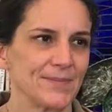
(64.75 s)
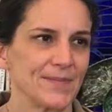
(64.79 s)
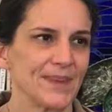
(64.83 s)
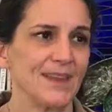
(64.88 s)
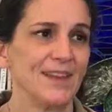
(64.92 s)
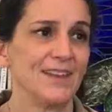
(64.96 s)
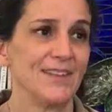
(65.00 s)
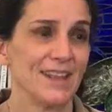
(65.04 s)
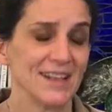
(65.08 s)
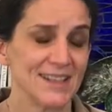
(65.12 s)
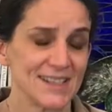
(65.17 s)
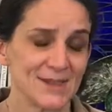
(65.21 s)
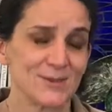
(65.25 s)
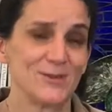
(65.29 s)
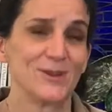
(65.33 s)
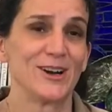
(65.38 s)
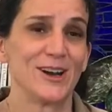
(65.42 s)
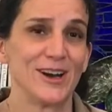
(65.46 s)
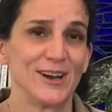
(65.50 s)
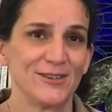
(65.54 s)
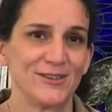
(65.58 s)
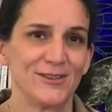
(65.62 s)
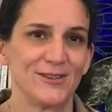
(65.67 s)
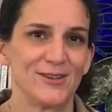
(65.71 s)
and that's where
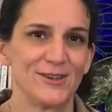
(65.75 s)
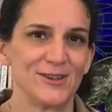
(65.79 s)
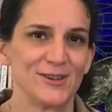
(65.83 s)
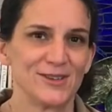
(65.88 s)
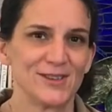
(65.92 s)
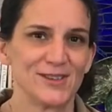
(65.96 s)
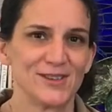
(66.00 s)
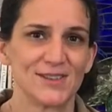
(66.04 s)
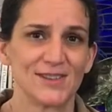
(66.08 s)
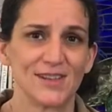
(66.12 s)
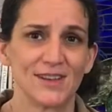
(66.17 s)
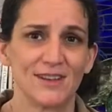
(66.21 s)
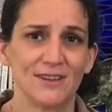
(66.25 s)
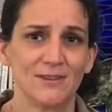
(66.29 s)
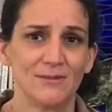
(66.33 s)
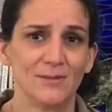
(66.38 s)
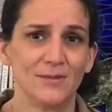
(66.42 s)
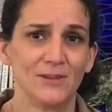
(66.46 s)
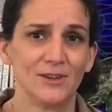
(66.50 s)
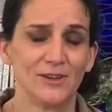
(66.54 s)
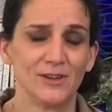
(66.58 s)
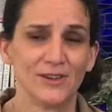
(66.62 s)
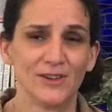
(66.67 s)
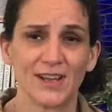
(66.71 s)
I first um,
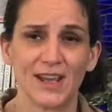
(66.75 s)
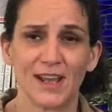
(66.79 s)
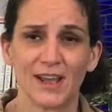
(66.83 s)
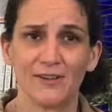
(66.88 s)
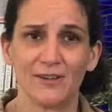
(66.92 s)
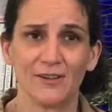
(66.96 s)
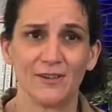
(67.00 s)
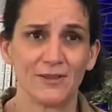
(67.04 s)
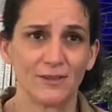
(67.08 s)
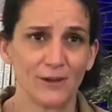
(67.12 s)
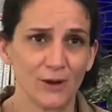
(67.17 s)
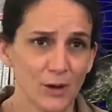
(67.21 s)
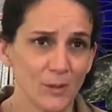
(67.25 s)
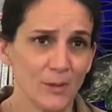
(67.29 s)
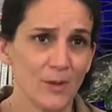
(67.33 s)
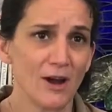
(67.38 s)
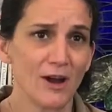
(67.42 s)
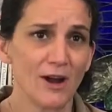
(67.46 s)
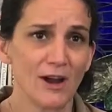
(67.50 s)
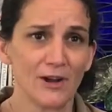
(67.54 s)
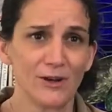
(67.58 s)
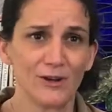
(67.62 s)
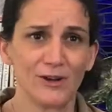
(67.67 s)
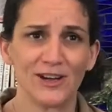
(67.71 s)
learned how to throw
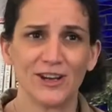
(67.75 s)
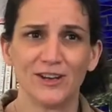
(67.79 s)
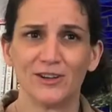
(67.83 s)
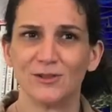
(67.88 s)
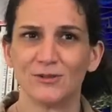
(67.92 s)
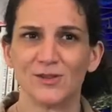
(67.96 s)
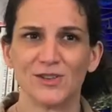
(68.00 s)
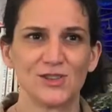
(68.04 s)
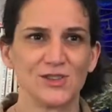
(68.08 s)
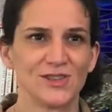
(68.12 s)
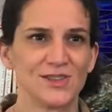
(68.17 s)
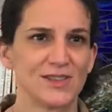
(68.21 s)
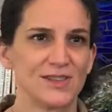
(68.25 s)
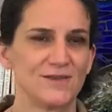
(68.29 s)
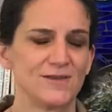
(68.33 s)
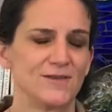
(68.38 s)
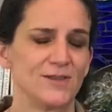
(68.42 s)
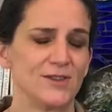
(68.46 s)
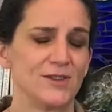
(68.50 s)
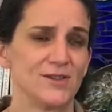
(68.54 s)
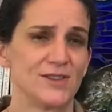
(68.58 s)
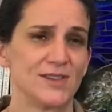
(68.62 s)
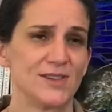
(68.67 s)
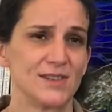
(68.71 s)
pottery, or was just
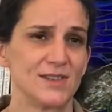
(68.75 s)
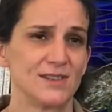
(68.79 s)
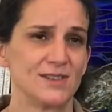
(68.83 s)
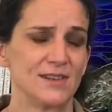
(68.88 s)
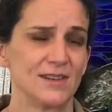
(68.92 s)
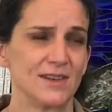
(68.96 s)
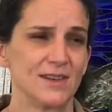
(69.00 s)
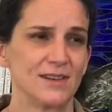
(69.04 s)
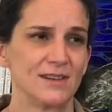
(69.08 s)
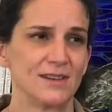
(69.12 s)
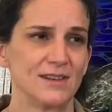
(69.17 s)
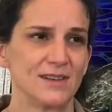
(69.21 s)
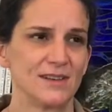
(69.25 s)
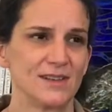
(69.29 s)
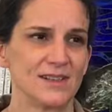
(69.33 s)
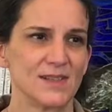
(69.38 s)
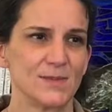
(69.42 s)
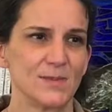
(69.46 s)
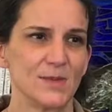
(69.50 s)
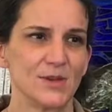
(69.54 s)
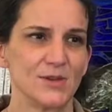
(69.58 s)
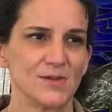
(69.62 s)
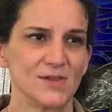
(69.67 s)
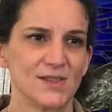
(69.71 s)
first uh,
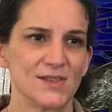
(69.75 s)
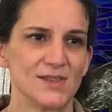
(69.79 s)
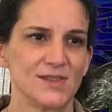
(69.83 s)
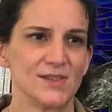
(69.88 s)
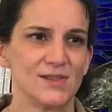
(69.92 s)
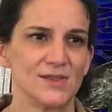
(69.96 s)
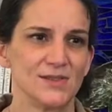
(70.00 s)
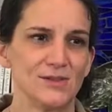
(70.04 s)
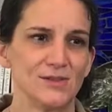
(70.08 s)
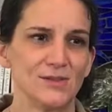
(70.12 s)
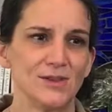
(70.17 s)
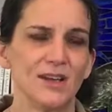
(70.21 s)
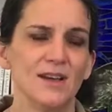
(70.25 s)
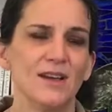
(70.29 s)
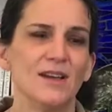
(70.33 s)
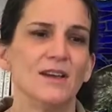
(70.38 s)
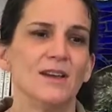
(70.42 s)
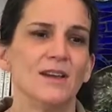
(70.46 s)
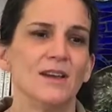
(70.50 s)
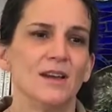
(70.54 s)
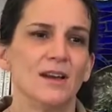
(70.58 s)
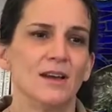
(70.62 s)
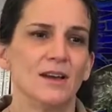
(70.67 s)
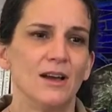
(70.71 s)
exposed to
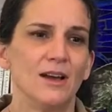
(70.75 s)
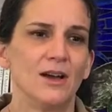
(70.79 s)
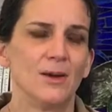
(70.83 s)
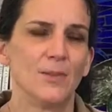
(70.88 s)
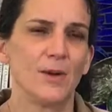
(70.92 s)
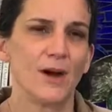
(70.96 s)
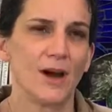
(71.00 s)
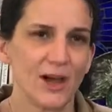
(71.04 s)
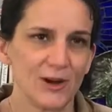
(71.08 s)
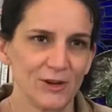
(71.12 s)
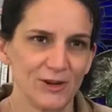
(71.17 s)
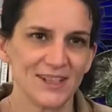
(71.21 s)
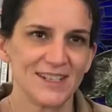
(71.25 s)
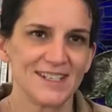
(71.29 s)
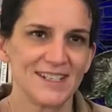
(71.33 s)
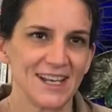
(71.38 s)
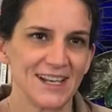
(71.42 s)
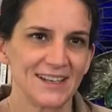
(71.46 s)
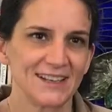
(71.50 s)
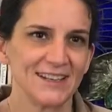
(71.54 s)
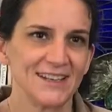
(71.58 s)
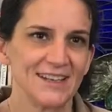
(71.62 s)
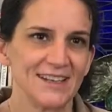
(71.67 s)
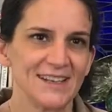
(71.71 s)
uh, pottery
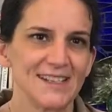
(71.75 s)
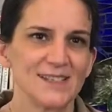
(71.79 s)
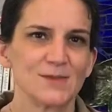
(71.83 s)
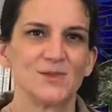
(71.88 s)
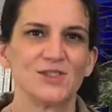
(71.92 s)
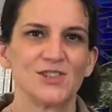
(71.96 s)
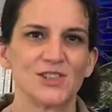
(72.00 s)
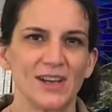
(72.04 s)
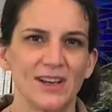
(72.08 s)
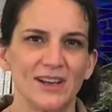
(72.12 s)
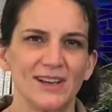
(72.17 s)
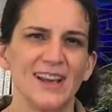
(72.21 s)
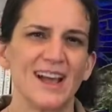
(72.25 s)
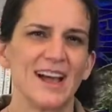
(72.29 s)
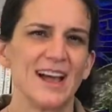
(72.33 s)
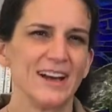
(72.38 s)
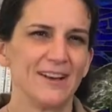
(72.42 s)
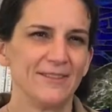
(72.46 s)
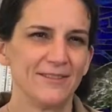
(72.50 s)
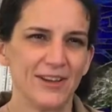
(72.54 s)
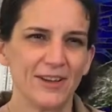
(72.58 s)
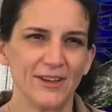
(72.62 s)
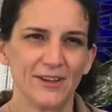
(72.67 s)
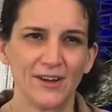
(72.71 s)
techniques, which I kind
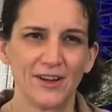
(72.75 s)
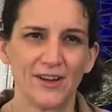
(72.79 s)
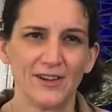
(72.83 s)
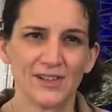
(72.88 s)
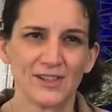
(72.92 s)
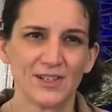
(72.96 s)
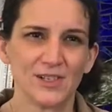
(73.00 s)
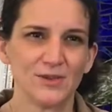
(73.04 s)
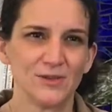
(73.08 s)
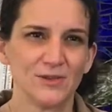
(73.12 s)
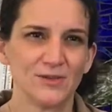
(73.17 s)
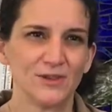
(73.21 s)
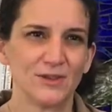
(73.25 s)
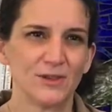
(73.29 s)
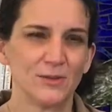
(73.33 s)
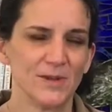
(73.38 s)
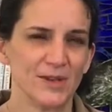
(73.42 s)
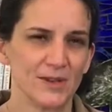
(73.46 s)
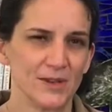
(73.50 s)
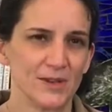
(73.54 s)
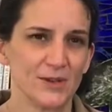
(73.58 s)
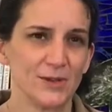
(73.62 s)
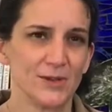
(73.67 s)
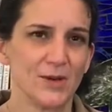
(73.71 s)
of held on to a little
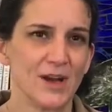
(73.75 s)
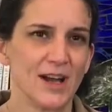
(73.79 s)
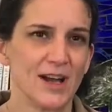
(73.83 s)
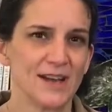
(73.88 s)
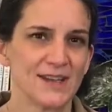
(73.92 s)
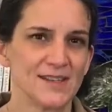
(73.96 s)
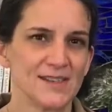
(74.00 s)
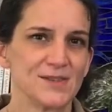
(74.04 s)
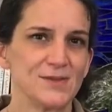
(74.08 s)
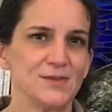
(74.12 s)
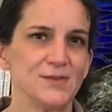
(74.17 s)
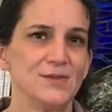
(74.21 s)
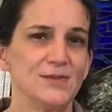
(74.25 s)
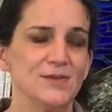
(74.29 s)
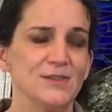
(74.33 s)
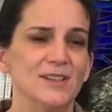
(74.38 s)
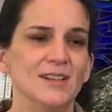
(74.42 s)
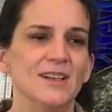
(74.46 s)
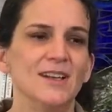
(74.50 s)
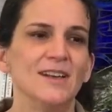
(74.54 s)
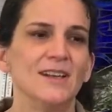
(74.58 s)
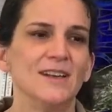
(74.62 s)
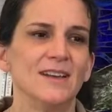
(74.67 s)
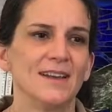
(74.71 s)
bit through high school
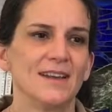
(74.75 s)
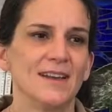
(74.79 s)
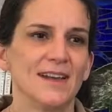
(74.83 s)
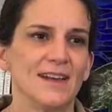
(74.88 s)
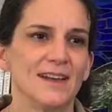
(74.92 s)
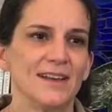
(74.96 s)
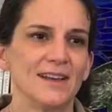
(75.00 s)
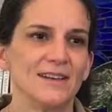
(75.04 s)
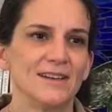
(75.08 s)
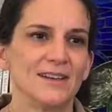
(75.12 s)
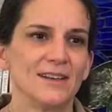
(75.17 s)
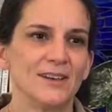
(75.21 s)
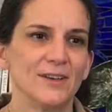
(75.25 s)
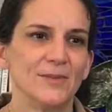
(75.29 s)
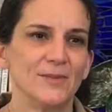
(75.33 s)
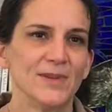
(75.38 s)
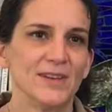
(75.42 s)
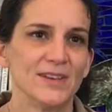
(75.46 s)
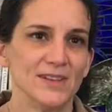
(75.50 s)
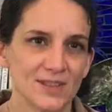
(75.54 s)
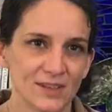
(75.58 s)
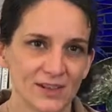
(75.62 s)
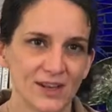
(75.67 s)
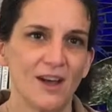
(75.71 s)
and um,
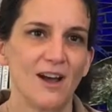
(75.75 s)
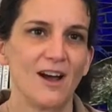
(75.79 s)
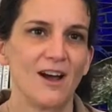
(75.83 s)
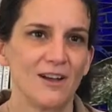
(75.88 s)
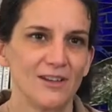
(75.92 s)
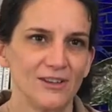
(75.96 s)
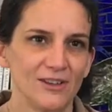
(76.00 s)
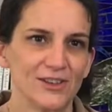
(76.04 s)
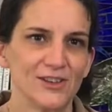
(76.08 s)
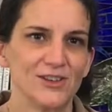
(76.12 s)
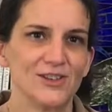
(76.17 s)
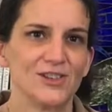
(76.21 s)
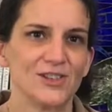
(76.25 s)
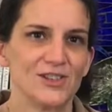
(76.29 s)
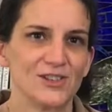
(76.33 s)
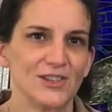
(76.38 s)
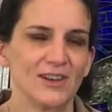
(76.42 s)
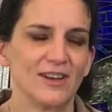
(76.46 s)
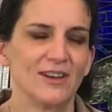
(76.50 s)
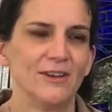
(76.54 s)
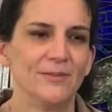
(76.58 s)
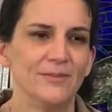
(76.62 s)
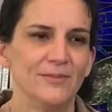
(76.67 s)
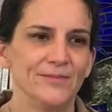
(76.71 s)
into college.
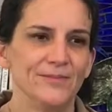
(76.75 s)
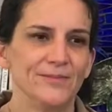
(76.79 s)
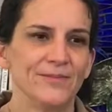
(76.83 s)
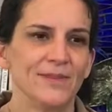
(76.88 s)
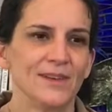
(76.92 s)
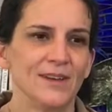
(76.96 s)
Um,